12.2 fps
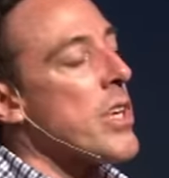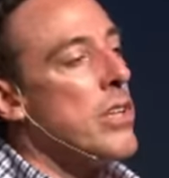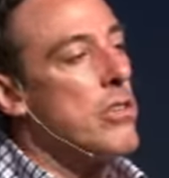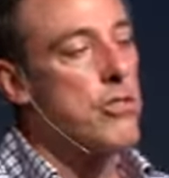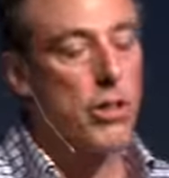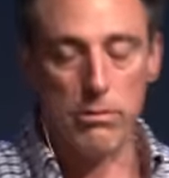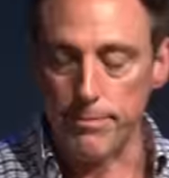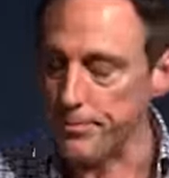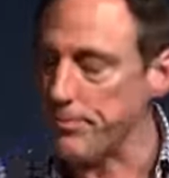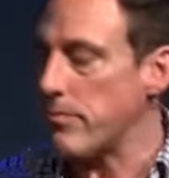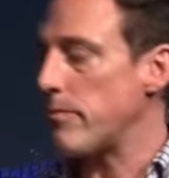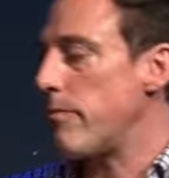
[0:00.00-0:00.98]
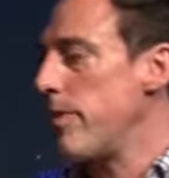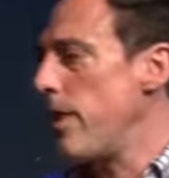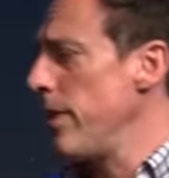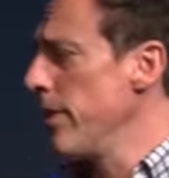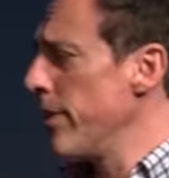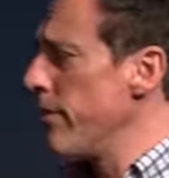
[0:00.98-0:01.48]
So
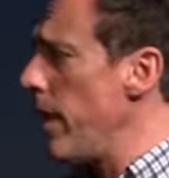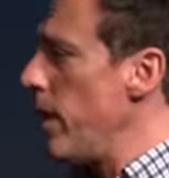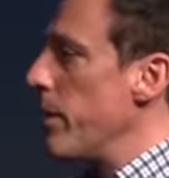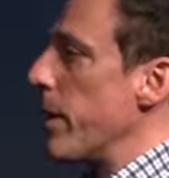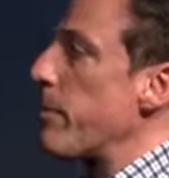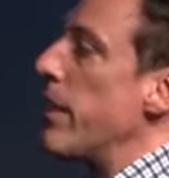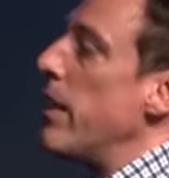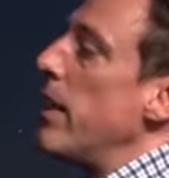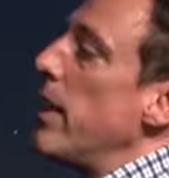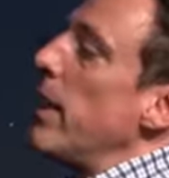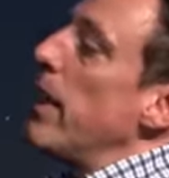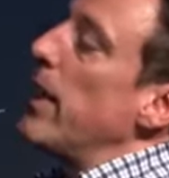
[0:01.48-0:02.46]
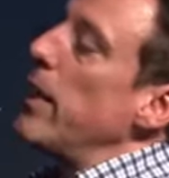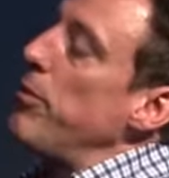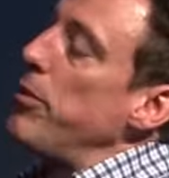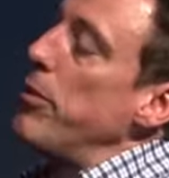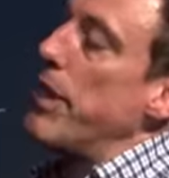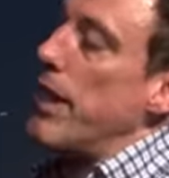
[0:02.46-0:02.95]
they're developing.
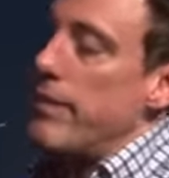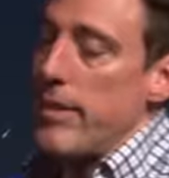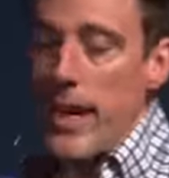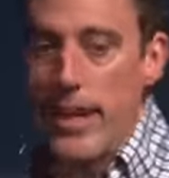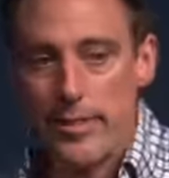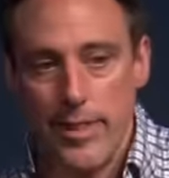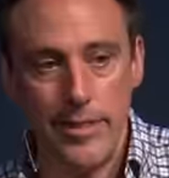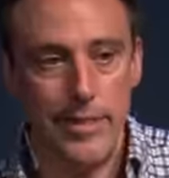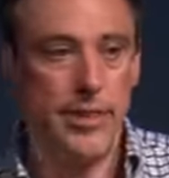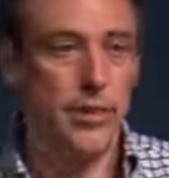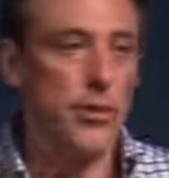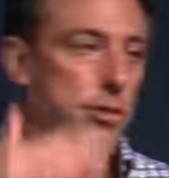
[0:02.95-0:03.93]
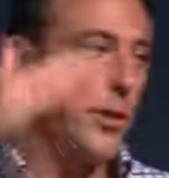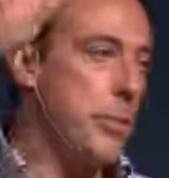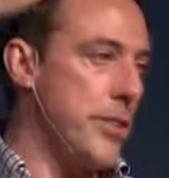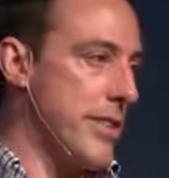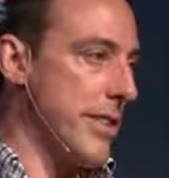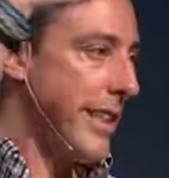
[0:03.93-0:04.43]
If you get to Acts eighteen, you see
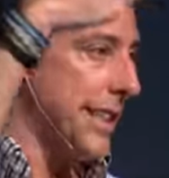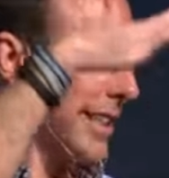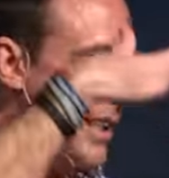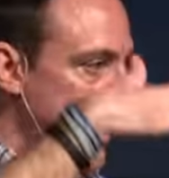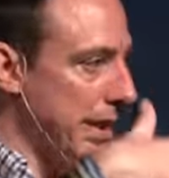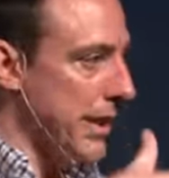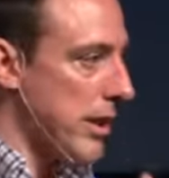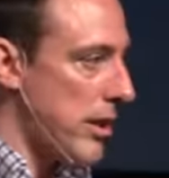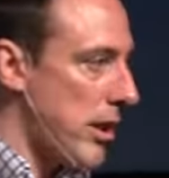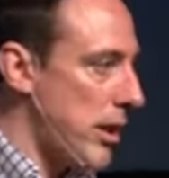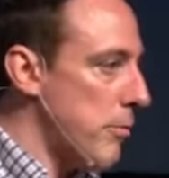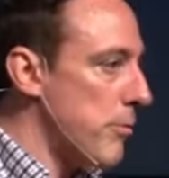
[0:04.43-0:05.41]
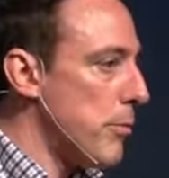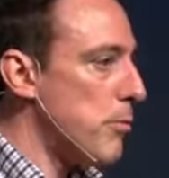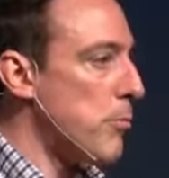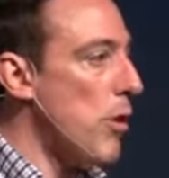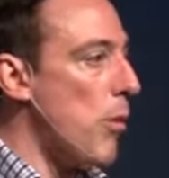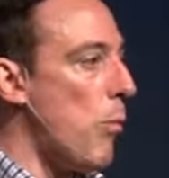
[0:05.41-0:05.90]
Priscilla and Aquila come from
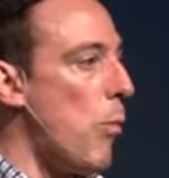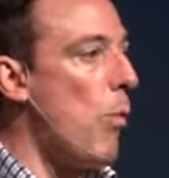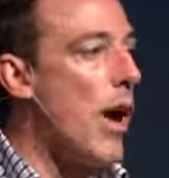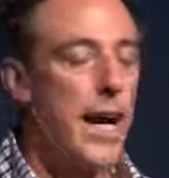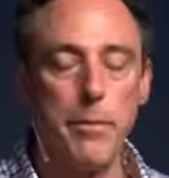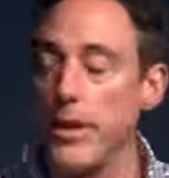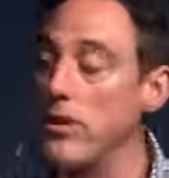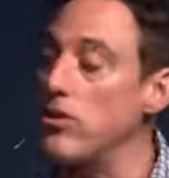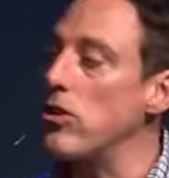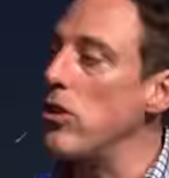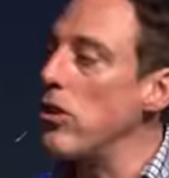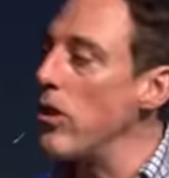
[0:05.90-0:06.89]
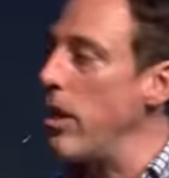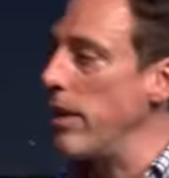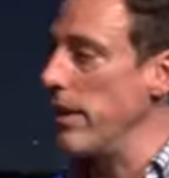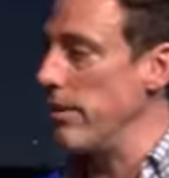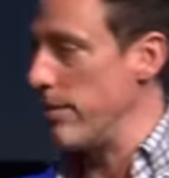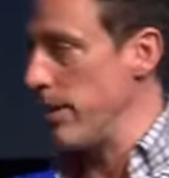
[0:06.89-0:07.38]
Rome. Why? Because
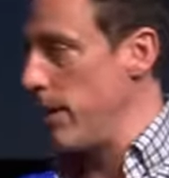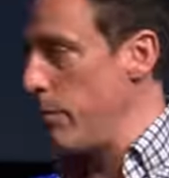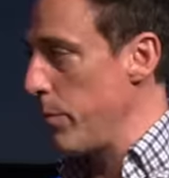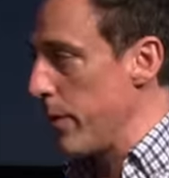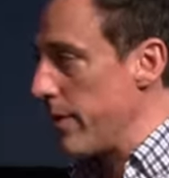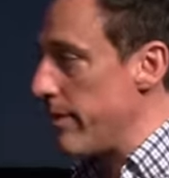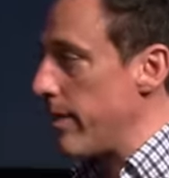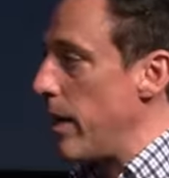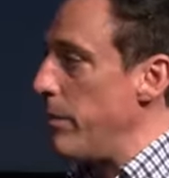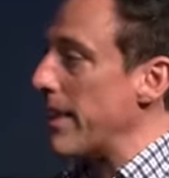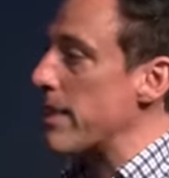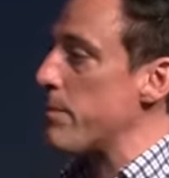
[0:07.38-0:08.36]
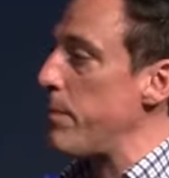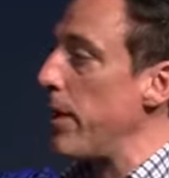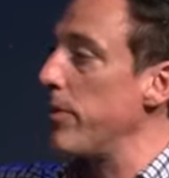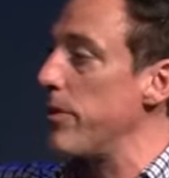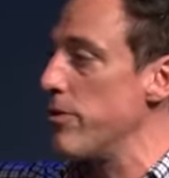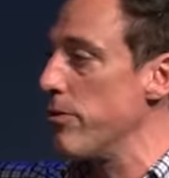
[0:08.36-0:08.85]
Claudius, the emperor at the time,
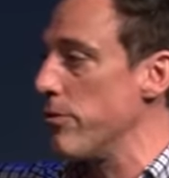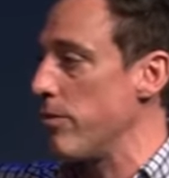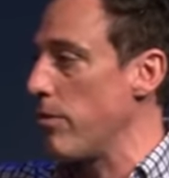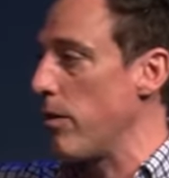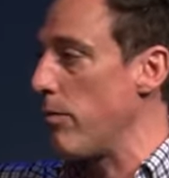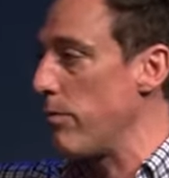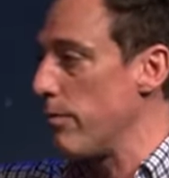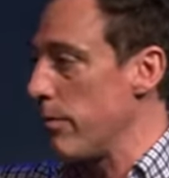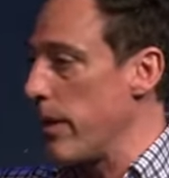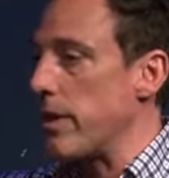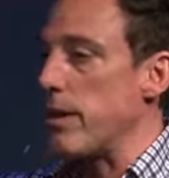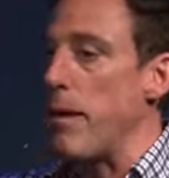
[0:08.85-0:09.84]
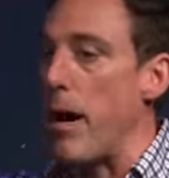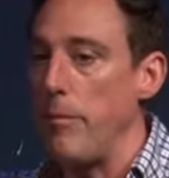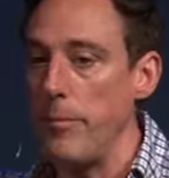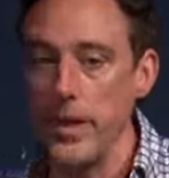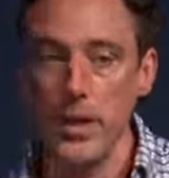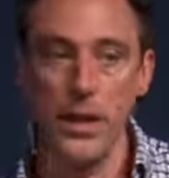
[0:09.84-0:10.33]
expelled the Jews from Rome, kicked them out.
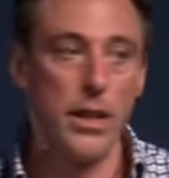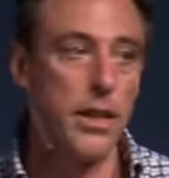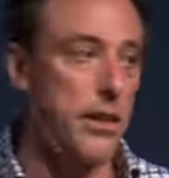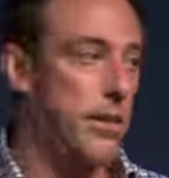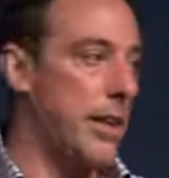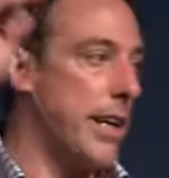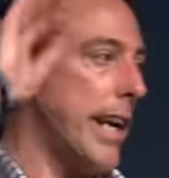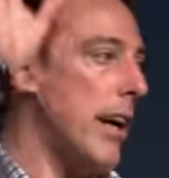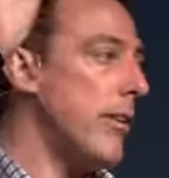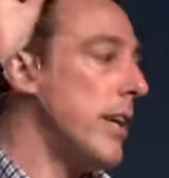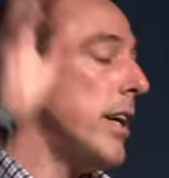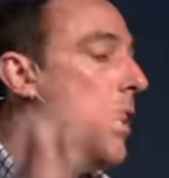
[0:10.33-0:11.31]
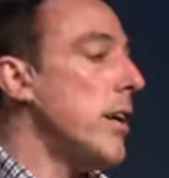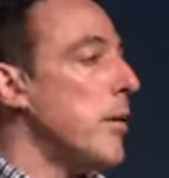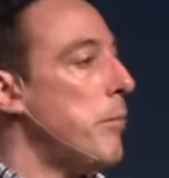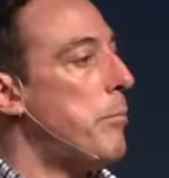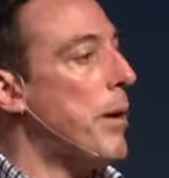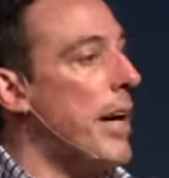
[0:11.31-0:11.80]
That's it, get out.
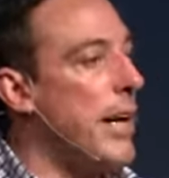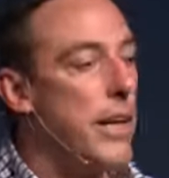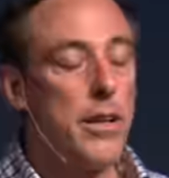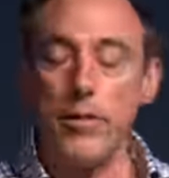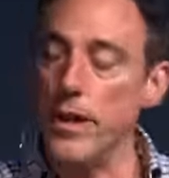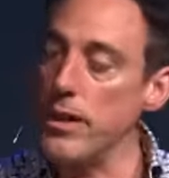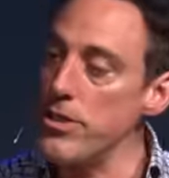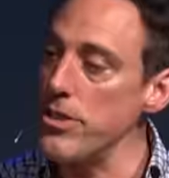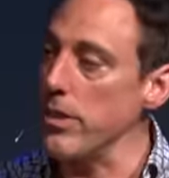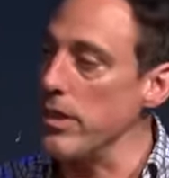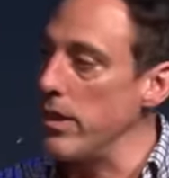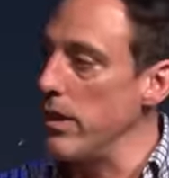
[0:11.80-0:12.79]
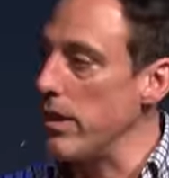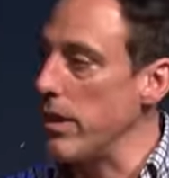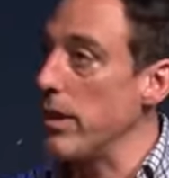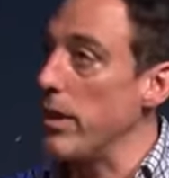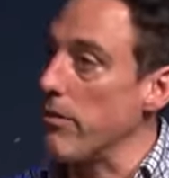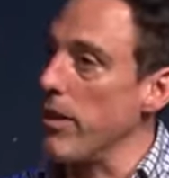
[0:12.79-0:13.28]
But eventually, I
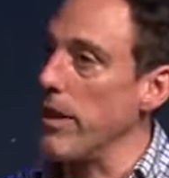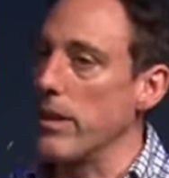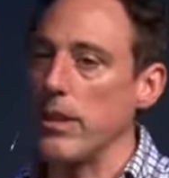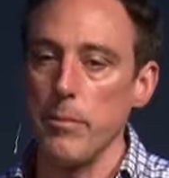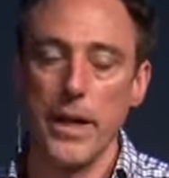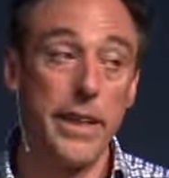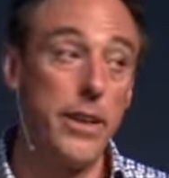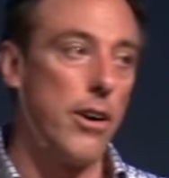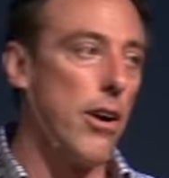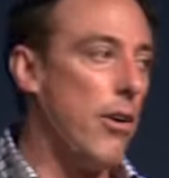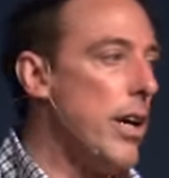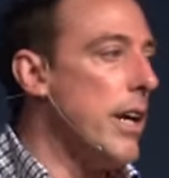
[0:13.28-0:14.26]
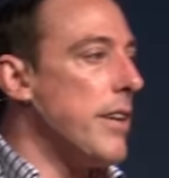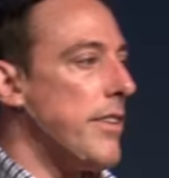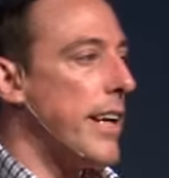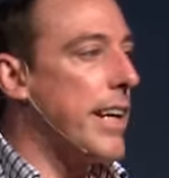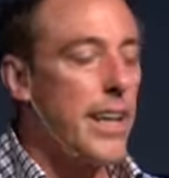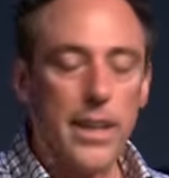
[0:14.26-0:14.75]
think ironically by Nero,
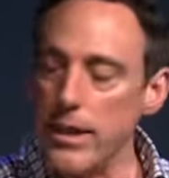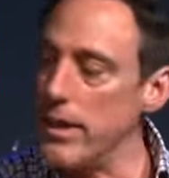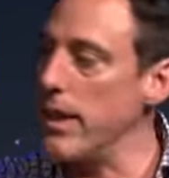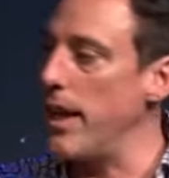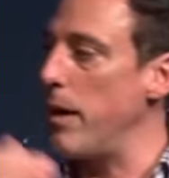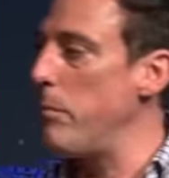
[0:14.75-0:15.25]
they get let